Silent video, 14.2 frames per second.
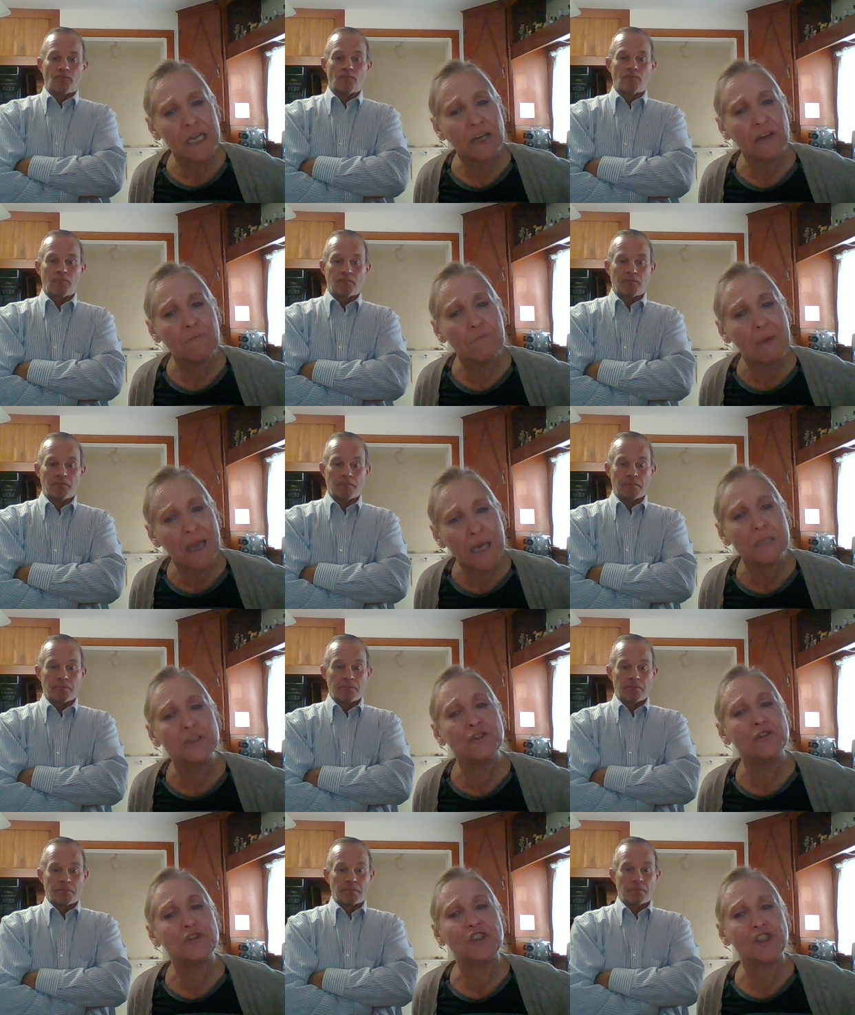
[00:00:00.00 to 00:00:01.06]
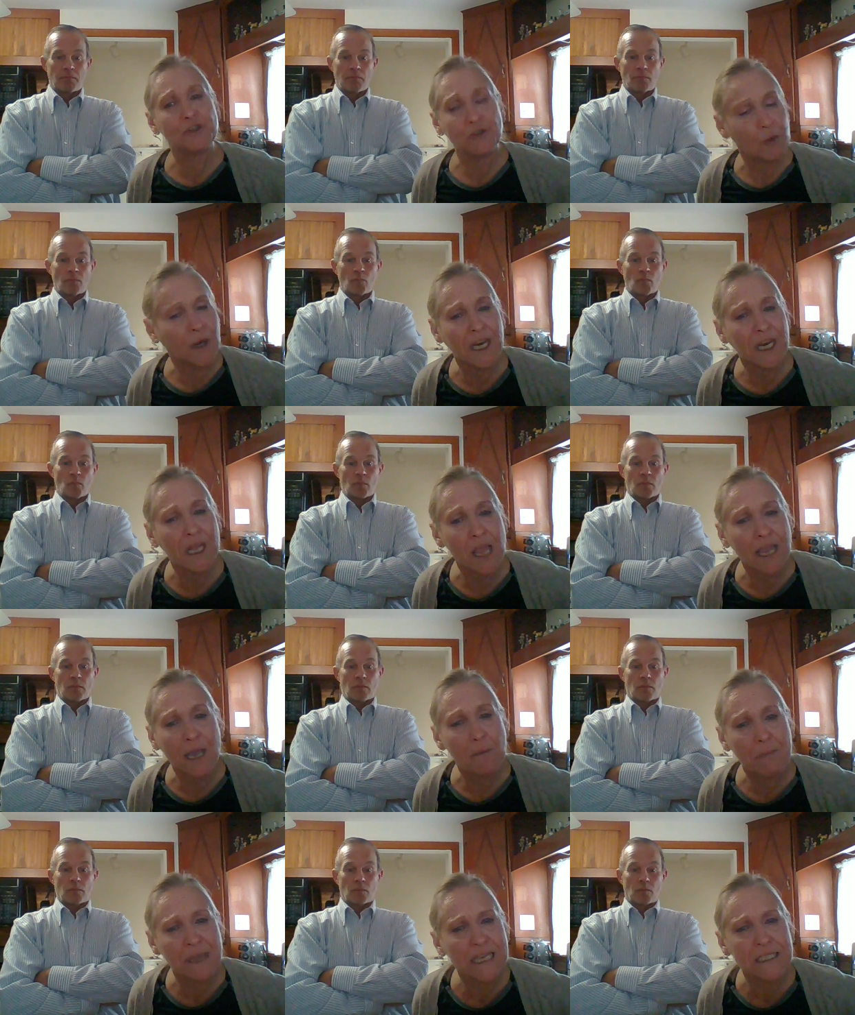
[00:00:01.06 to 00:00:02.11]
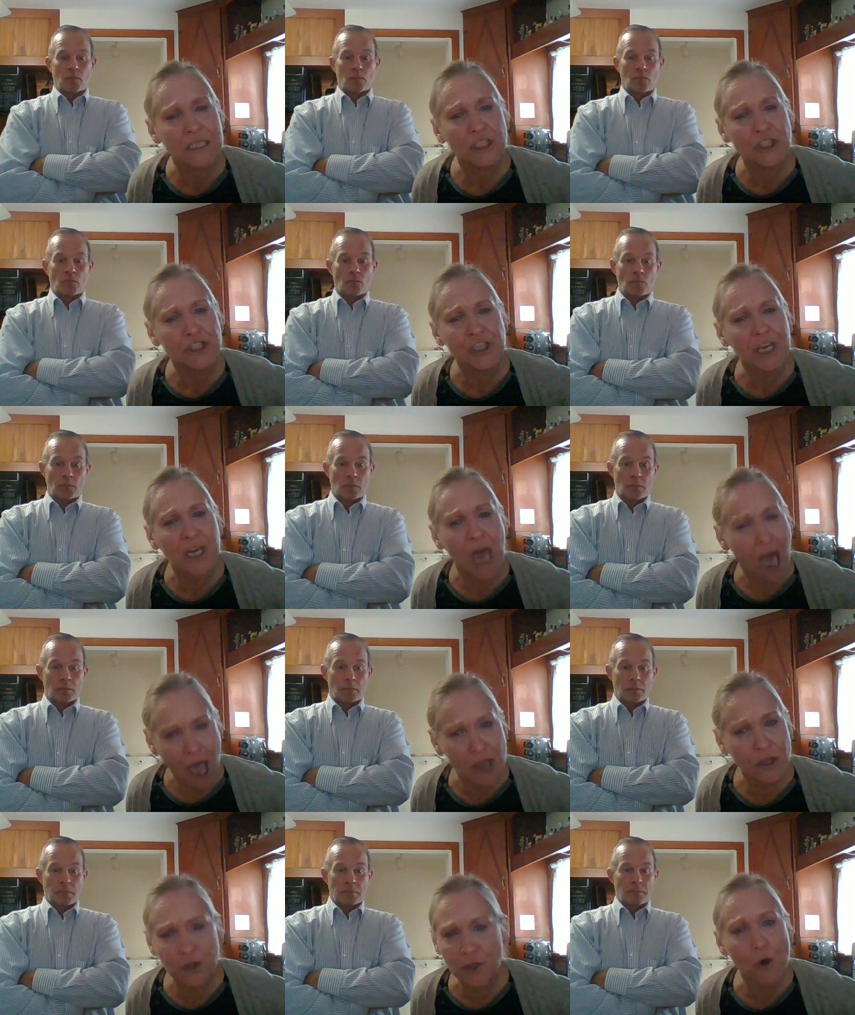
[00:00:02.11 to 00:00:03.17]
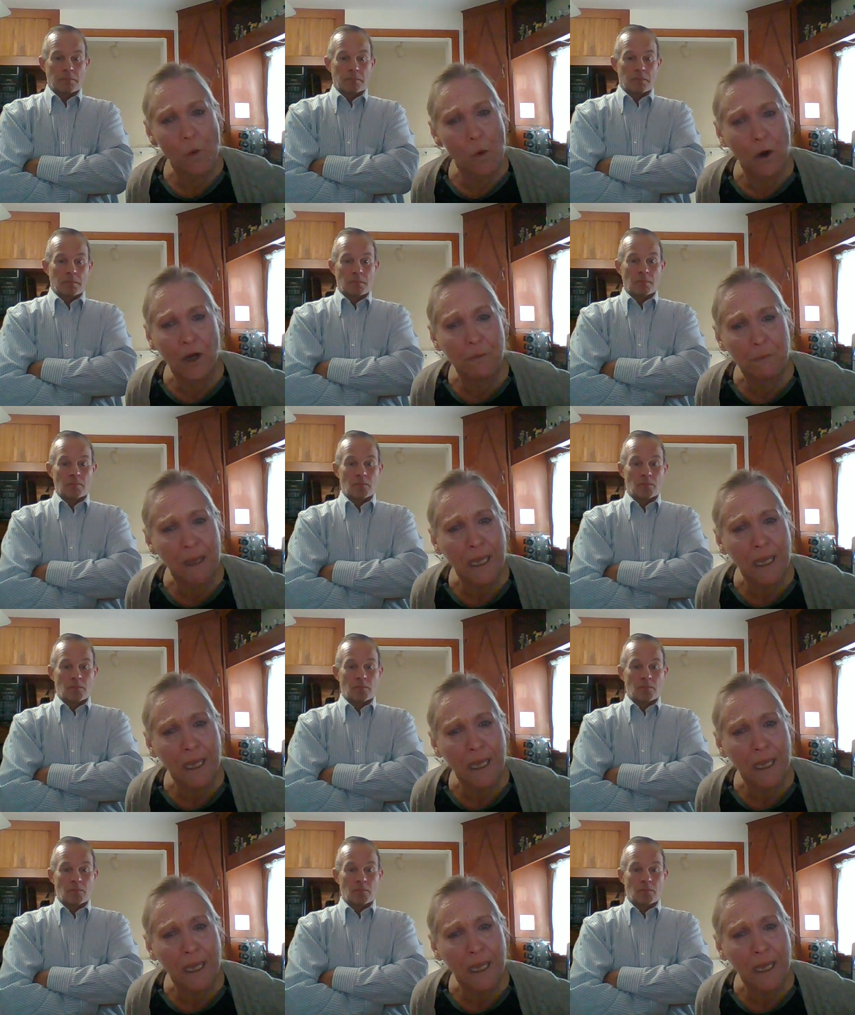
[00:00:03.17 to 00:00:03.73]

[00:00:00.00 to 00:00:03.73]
Speaker 1: sick of being treated like a piece of shit? Uh, you would